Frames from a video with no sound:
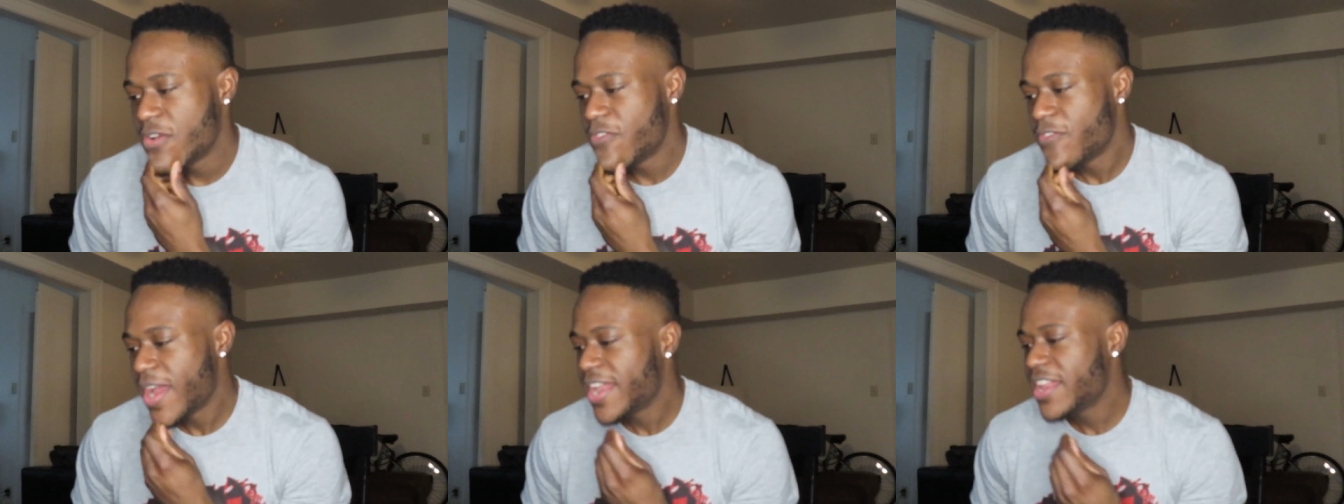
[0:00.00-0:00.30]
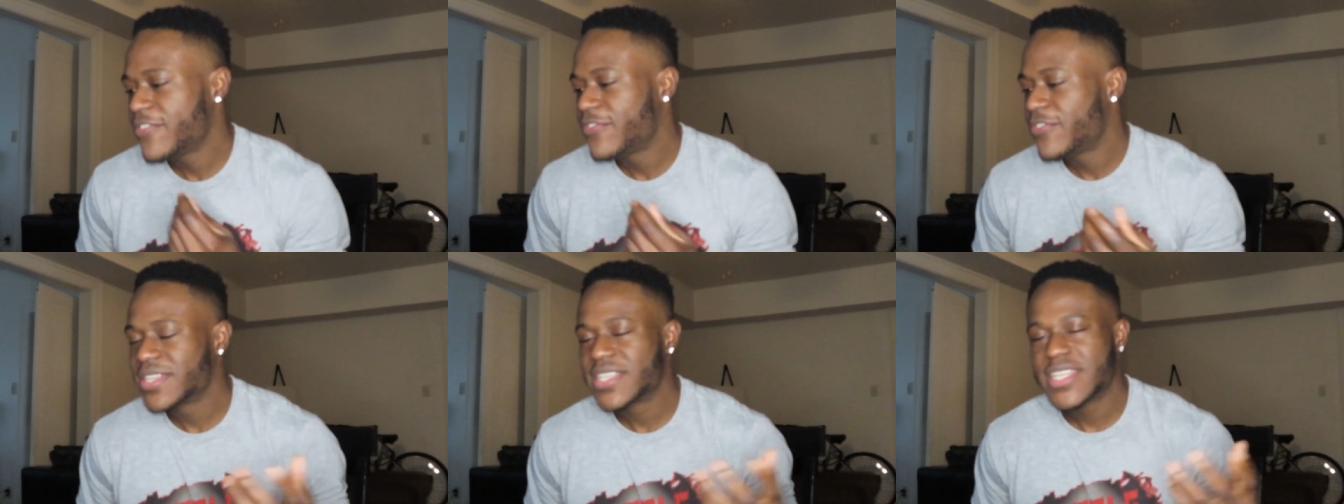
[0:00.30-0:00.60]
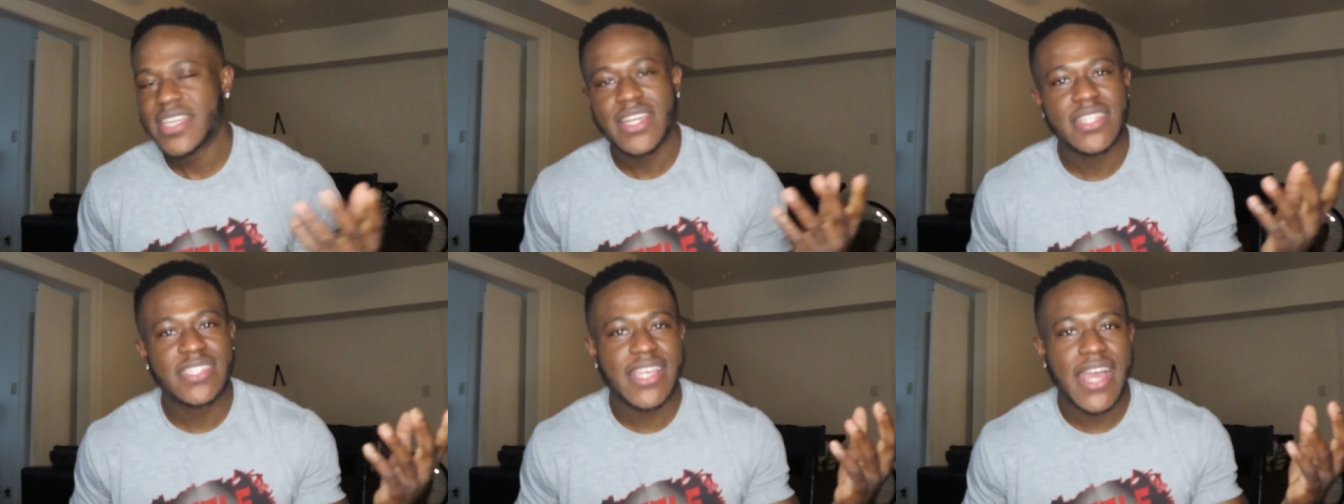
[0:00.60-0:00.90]
Ready for the
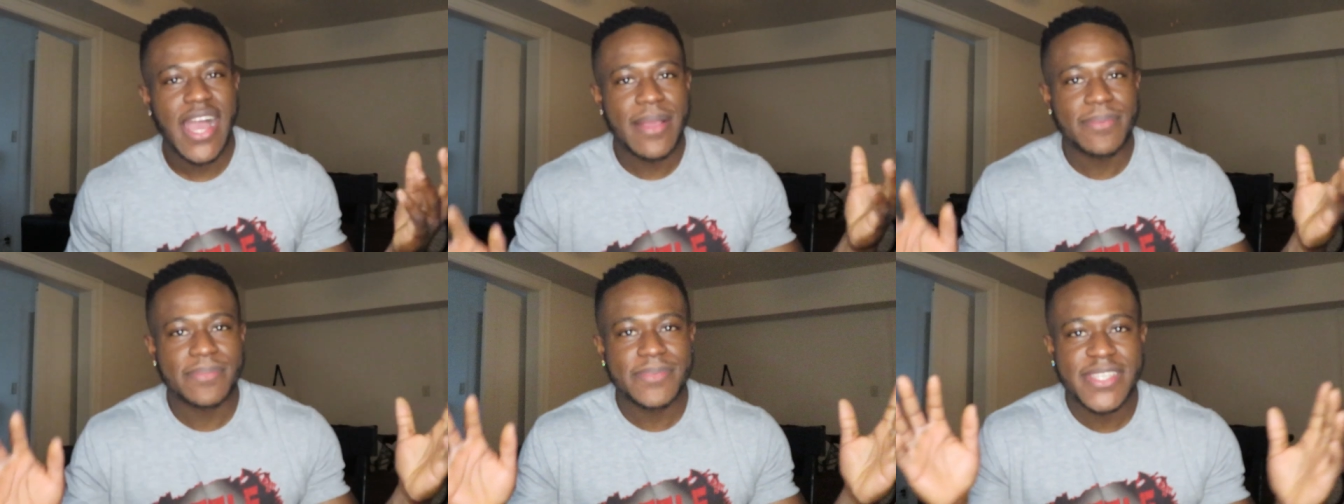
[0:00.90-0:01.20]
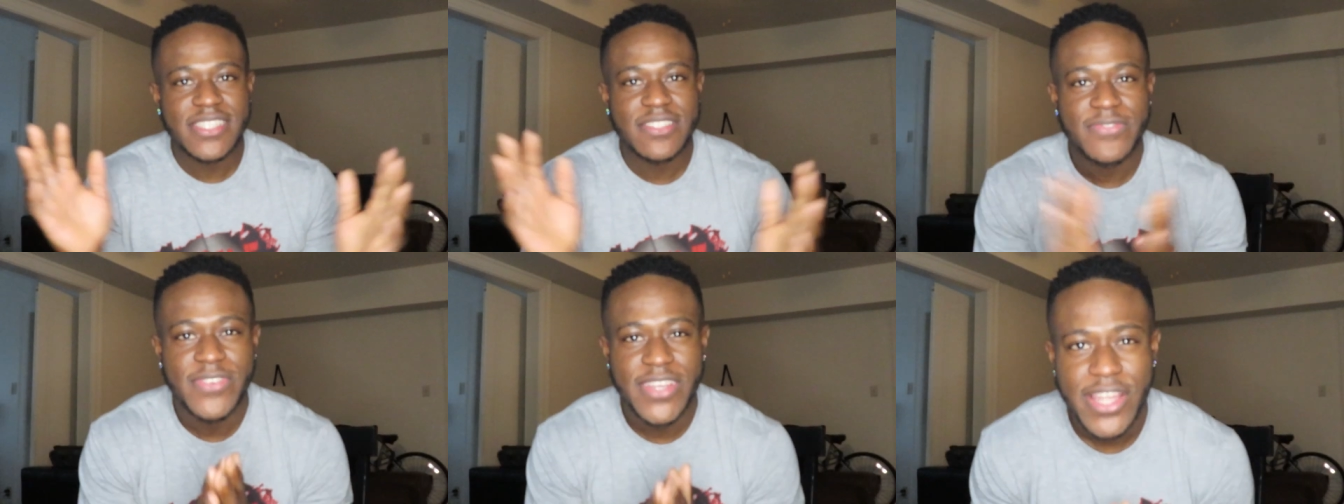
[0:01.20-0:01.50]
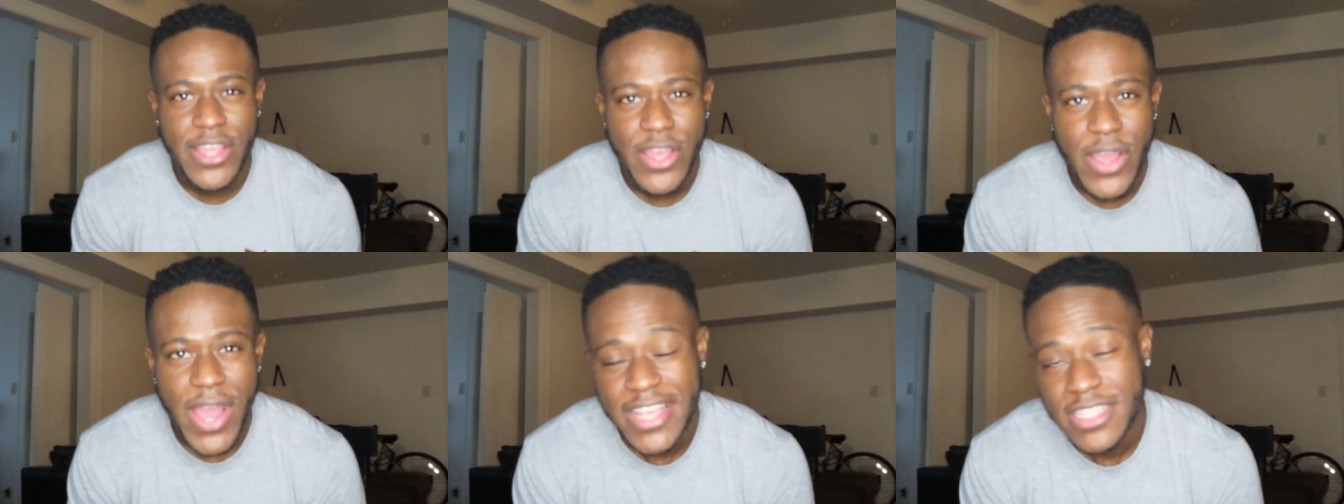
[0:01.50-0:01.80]
Good Times. This
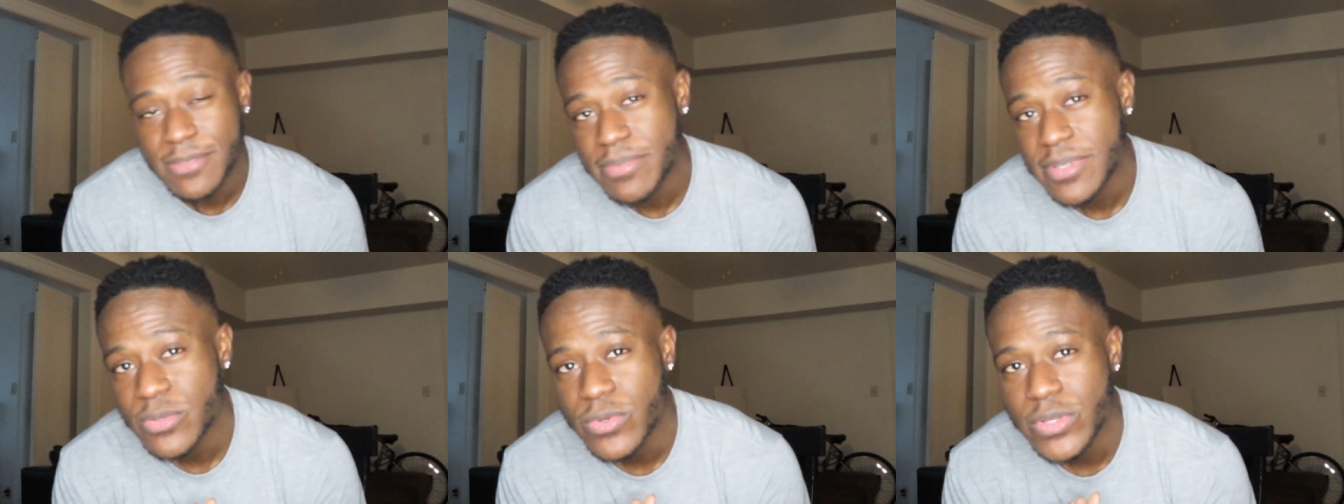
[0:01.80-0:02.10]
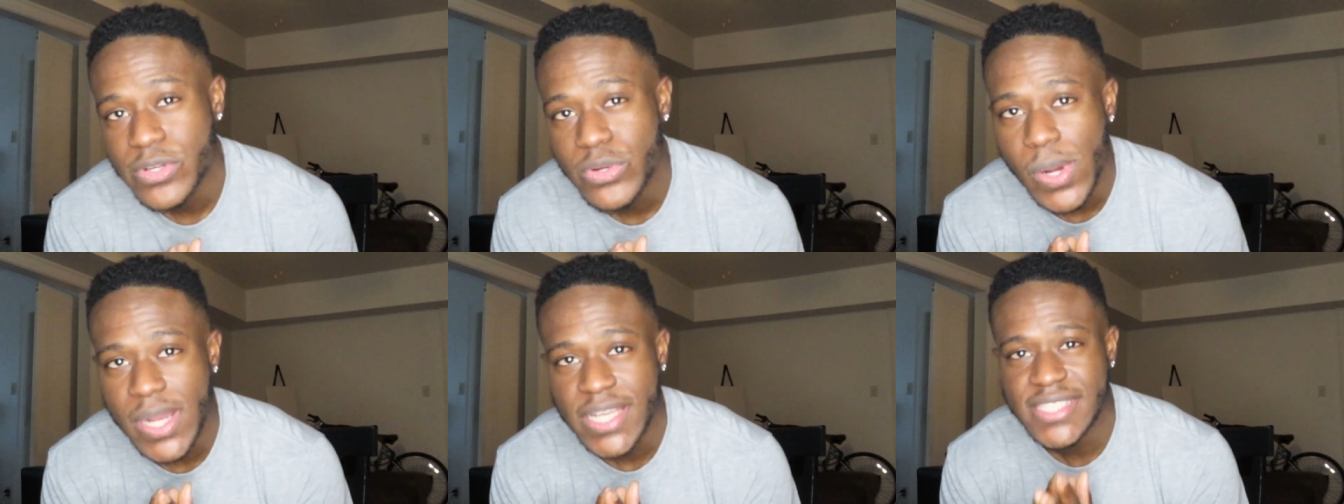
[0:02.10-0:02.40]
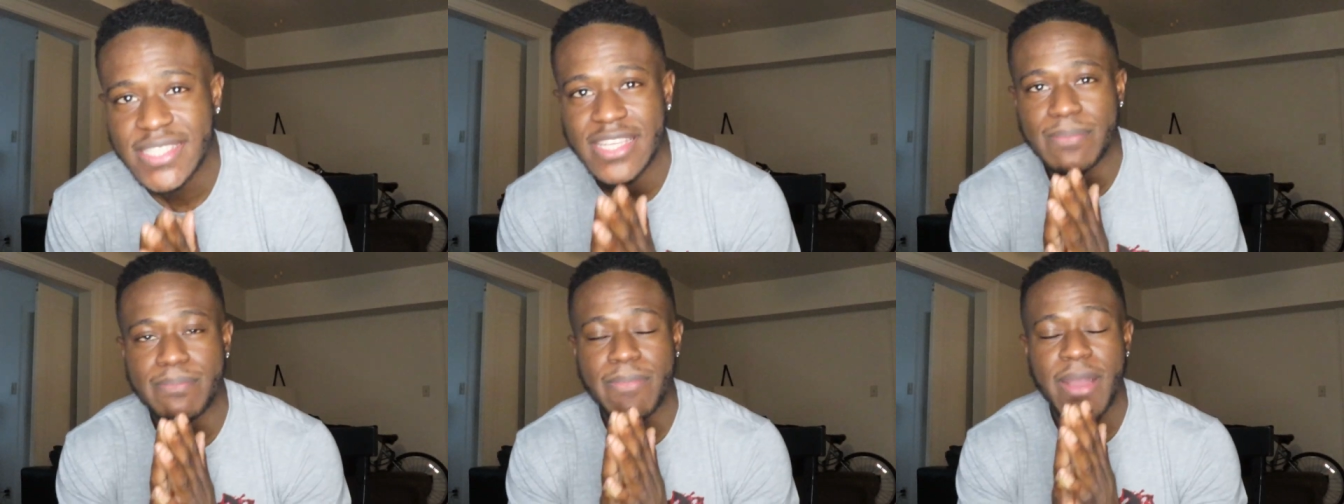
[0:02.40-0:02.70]
video has been
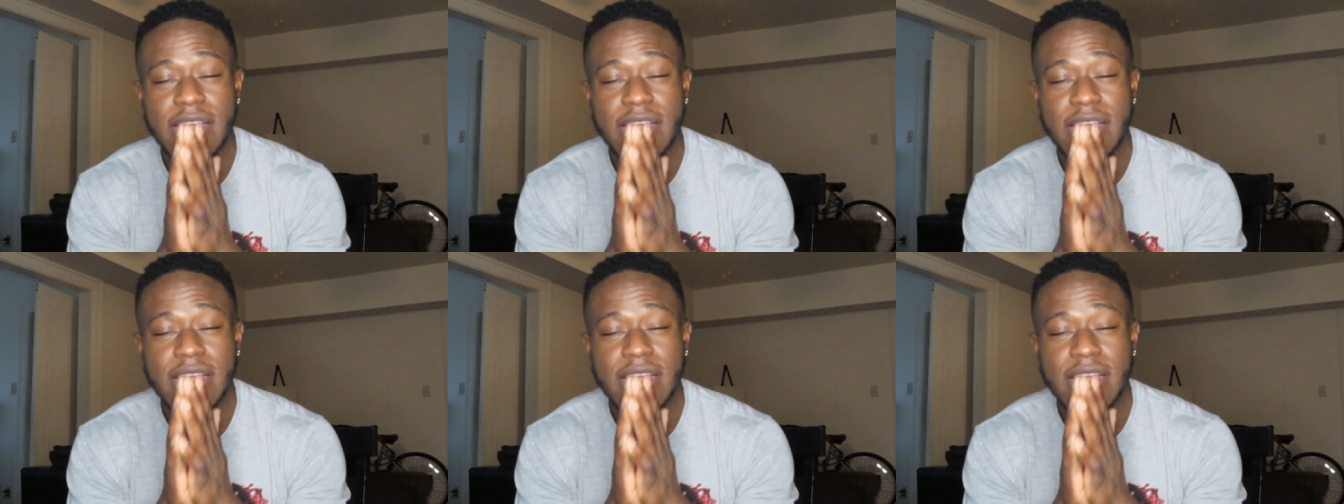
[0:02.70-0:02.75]
requested